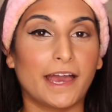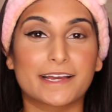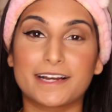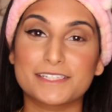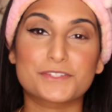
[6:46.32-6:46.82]

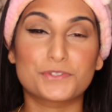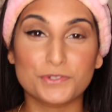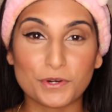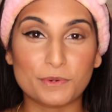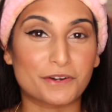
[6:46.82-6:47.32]
And guys, do
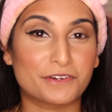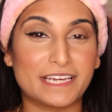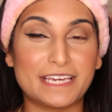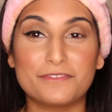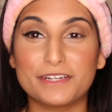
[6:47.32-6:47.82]
not worry,
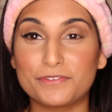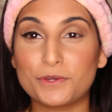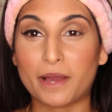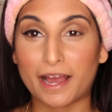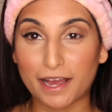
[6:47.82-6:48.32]
even if
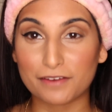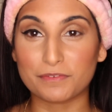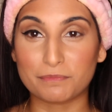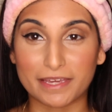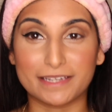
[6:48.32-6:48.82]
you
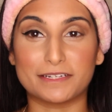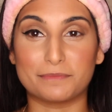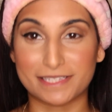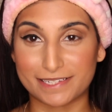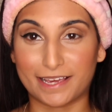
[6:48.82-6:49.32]
have made a
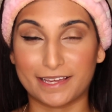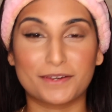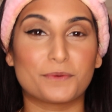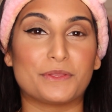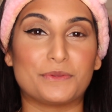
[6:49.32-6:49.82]

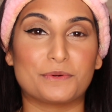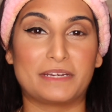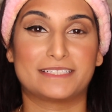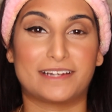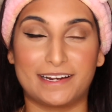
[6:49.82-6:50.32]
mistake with your
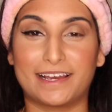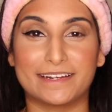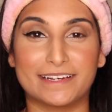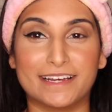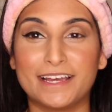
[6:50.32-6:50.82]
winged
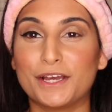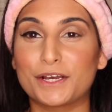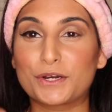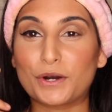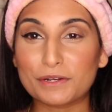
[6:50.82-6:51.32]
eyeliner,
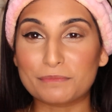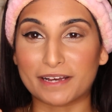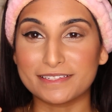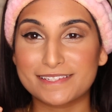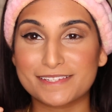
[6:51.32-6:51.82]
cotton
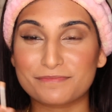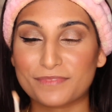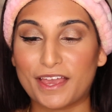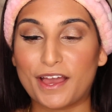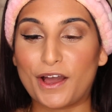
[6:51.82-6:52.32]
buds
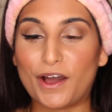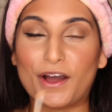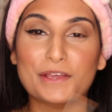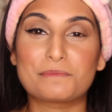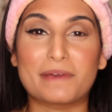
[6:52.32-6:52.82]

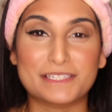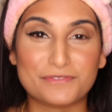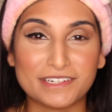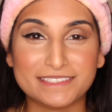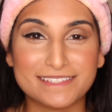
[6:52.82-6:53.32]
are your best
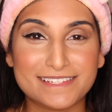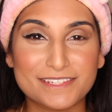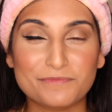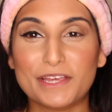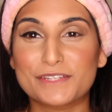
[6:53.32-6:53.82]
friends.